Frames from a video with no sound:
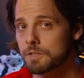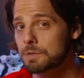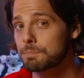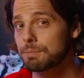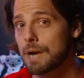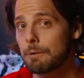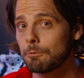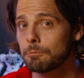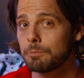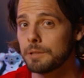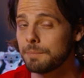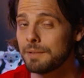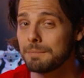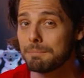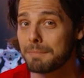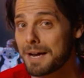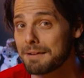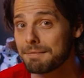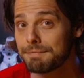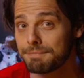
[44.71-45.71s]
has probably been
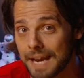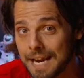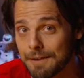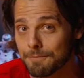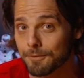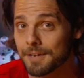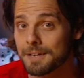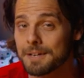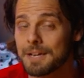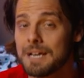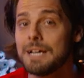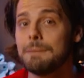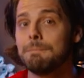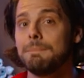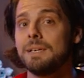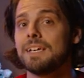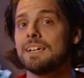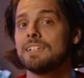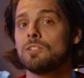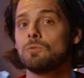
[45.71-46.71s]
my favorite oh,
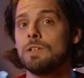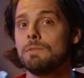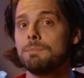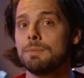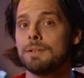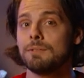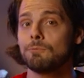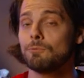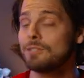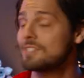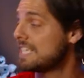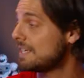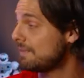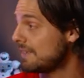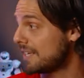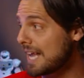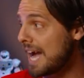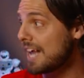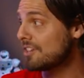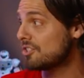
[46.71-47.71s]
because we've been
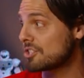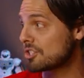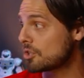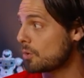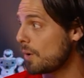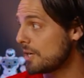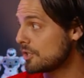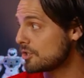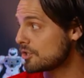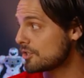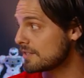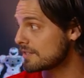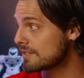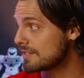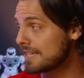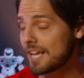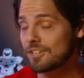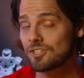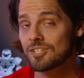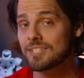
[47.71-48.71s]
receiving not just questions,
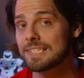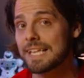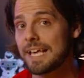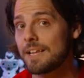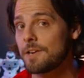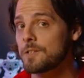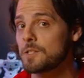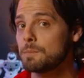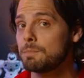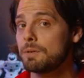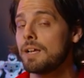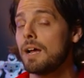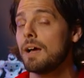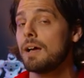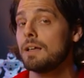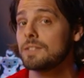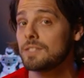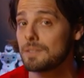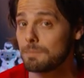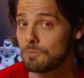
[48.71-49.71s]
not just letters, but
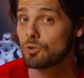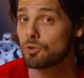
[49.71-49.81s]
mm some